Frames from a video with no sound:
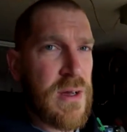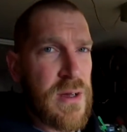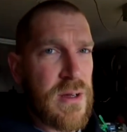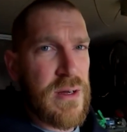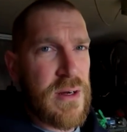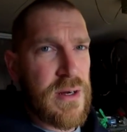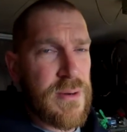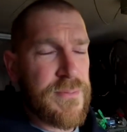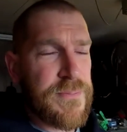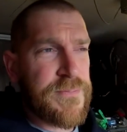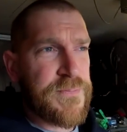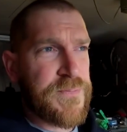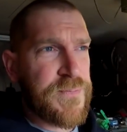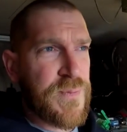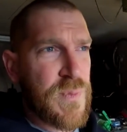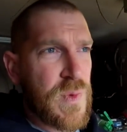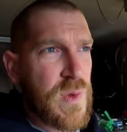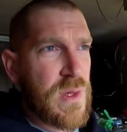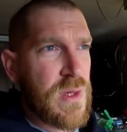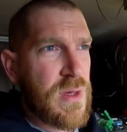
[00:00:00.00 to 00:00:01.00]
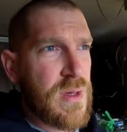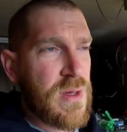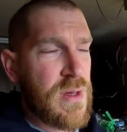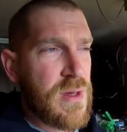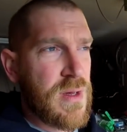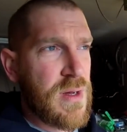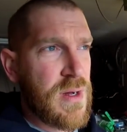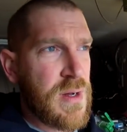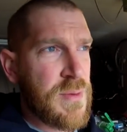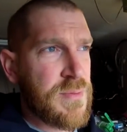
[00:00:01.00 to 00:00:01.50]
um,
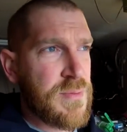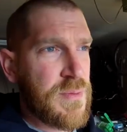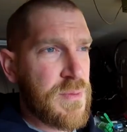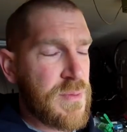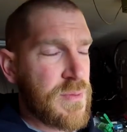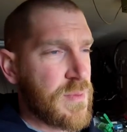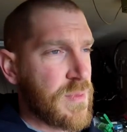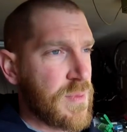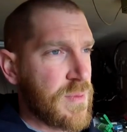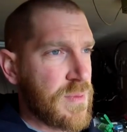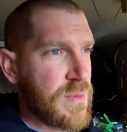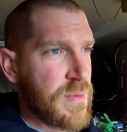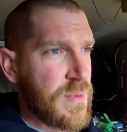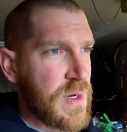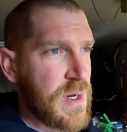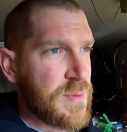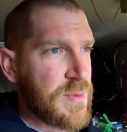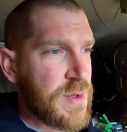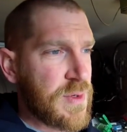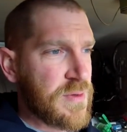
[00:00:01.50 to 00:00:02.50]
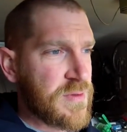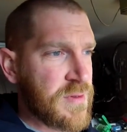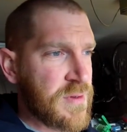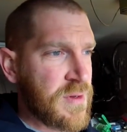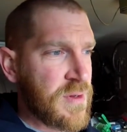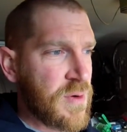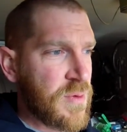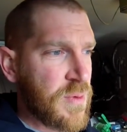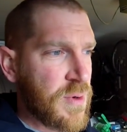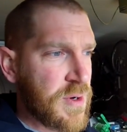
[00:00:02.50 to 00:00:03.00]
I'm, I'm
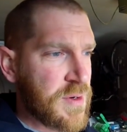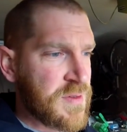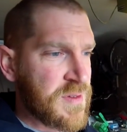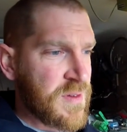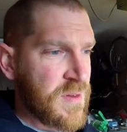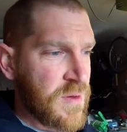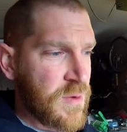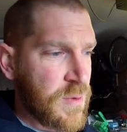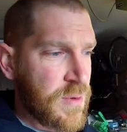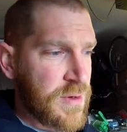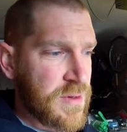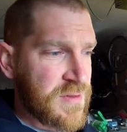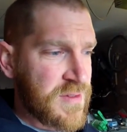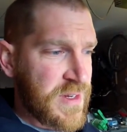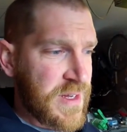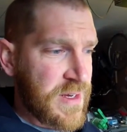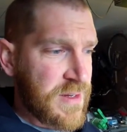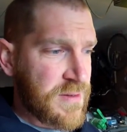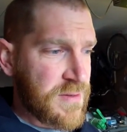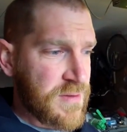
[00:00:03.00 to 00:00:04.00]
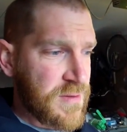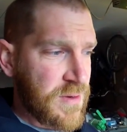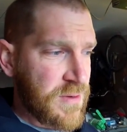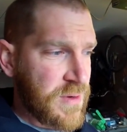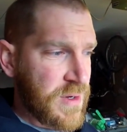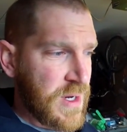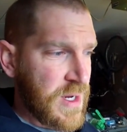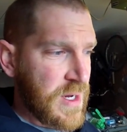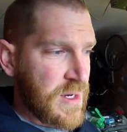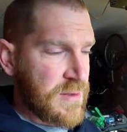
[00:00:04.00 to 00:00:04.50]
using the worst of the worst tin.
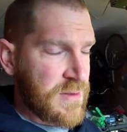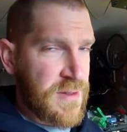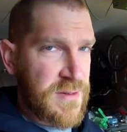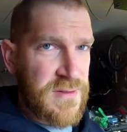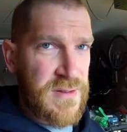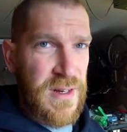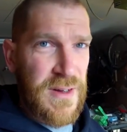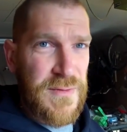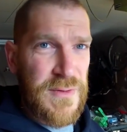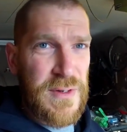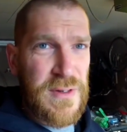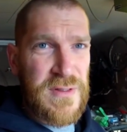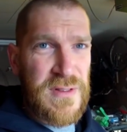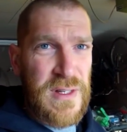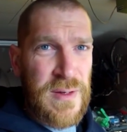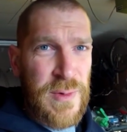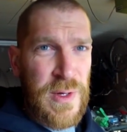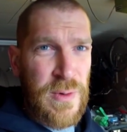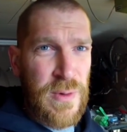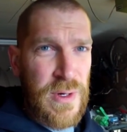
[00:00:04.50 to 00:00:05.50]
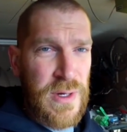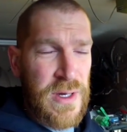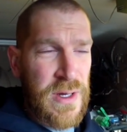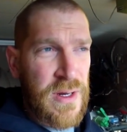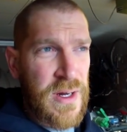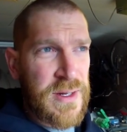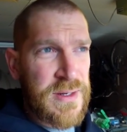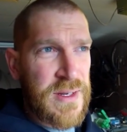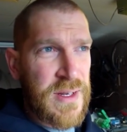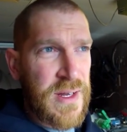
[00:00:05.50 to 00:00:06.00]
So the stuff you see me working
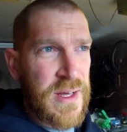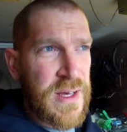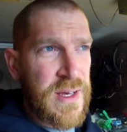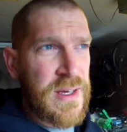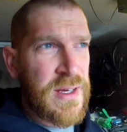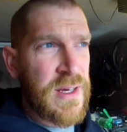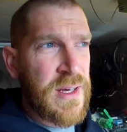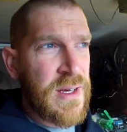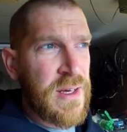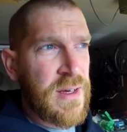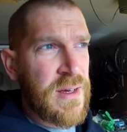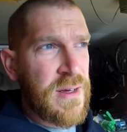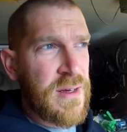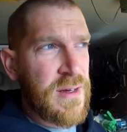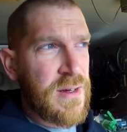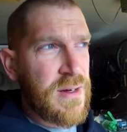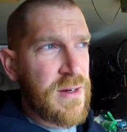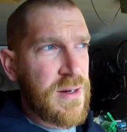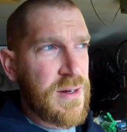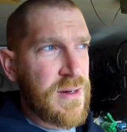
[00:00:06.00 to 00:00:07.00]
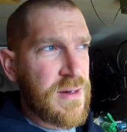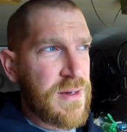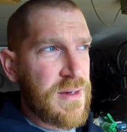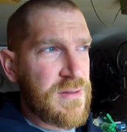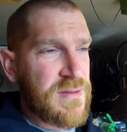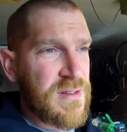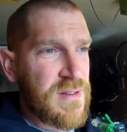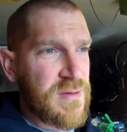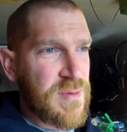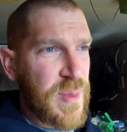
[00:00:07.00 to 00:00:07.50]
on today uh,
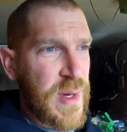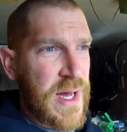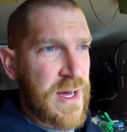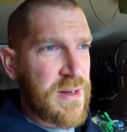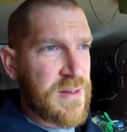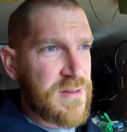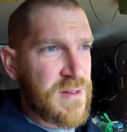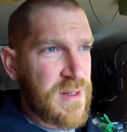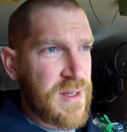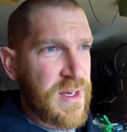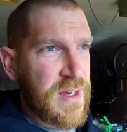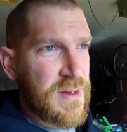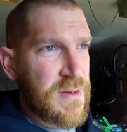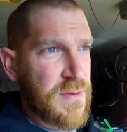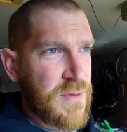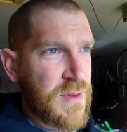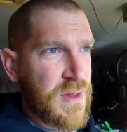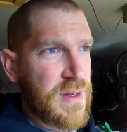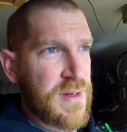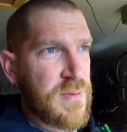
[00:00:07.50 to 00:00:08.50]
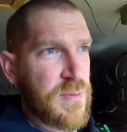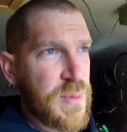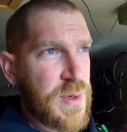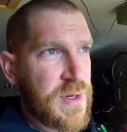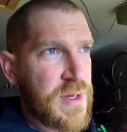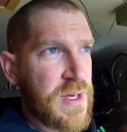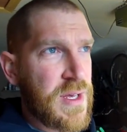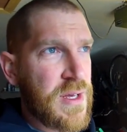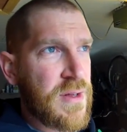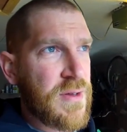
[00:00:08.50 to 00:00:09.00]
is as bad as it gets for the
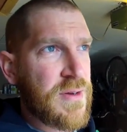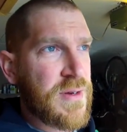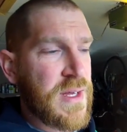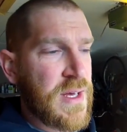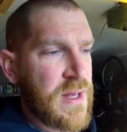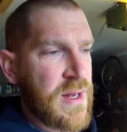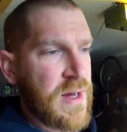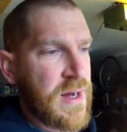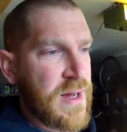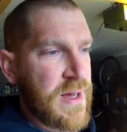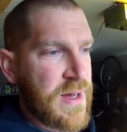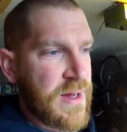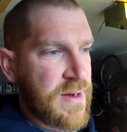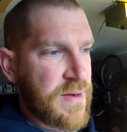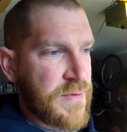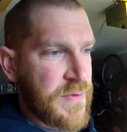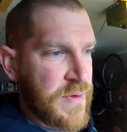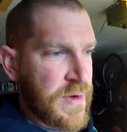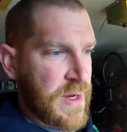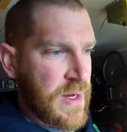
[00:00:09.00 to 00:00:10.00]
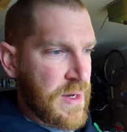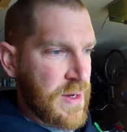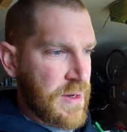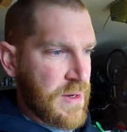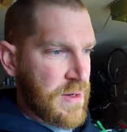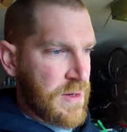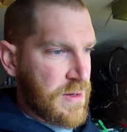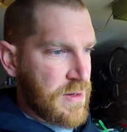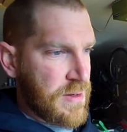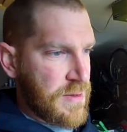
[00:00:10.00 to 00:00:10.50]
particular tin I have.
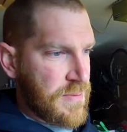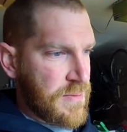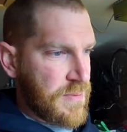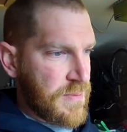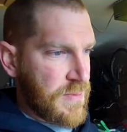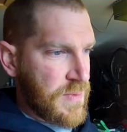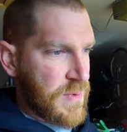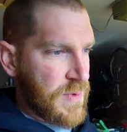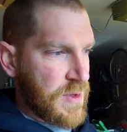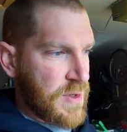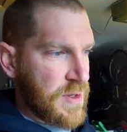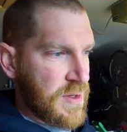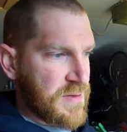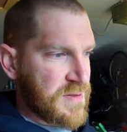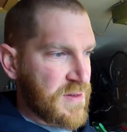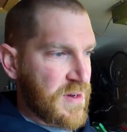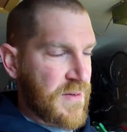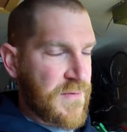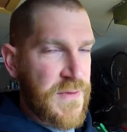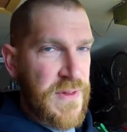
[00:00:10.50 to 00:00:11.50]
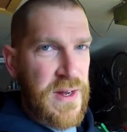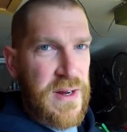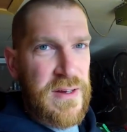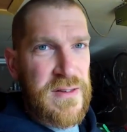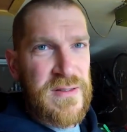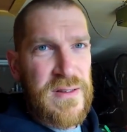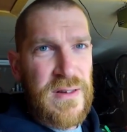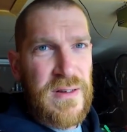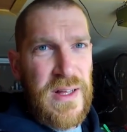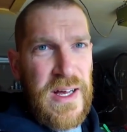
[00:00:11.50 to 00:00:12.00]
Um, the stuff that I
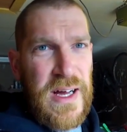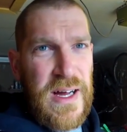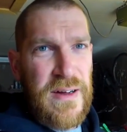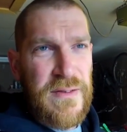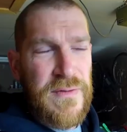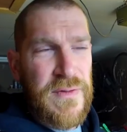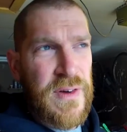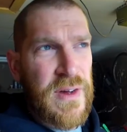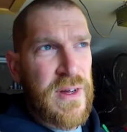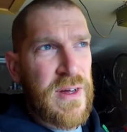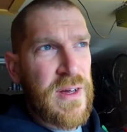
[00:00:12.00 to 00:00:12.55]
still have